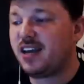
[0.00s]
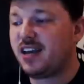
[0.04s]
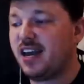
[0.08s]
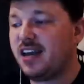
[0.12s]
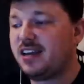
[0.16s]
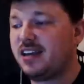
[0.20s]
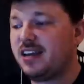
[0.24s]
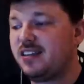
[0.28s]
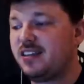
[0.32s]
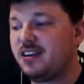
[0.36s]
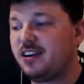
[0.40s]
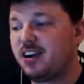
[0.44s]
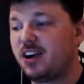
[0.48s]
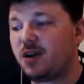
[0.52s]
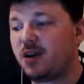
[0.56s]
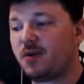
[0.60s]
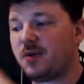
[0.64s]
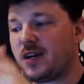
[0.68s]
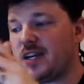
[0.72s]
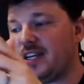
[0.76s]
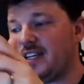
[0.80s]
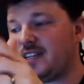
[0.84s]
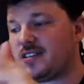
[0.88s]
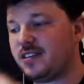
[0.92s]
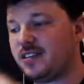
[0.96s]
Bill's saying that
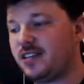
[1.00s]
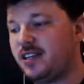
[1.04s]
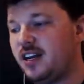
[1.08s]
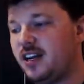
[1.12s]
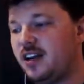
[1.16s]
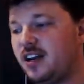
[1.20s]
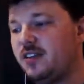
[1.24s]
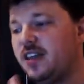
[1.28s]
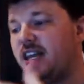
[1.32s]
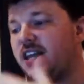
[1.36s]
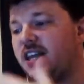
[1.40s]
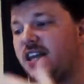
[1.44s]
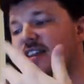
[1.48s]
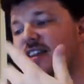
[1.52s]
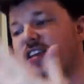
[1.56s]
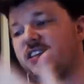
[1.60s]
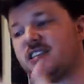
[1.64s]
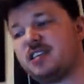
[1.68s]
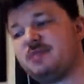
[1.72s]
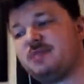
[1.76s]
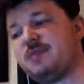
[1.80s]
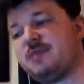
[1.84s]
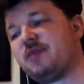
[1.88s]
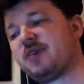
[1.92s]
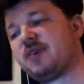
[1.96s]
they're going to release, that
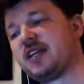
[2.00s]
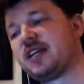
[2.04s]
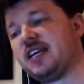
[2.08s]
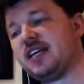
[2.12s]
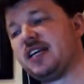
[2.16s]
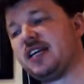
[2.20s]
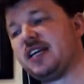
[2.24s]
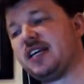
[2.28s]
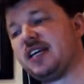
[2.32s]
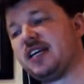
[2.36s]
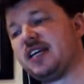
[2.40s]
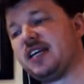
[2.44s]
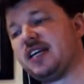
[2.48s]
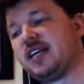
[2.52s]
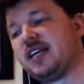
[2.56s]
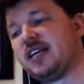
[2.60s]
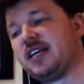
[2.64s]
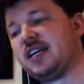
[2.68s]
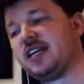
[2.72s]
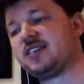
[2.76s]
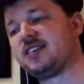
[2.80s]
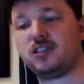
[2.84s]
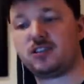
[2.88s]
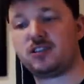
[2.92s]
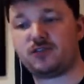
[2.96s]
he thinks they may
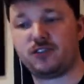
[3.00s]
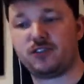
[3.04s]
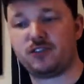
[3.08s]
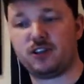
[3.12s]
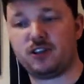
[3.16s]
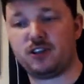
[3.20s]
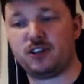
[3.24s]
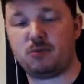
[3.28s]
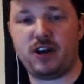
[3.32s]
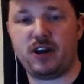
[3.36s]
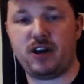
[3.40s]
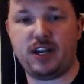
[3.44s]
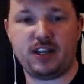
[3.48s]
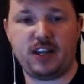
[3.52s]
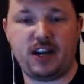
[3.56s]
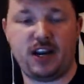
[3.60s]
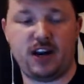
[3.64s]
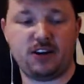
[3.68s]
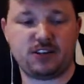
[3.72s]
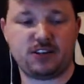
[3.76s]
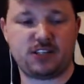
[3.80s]
release ads for the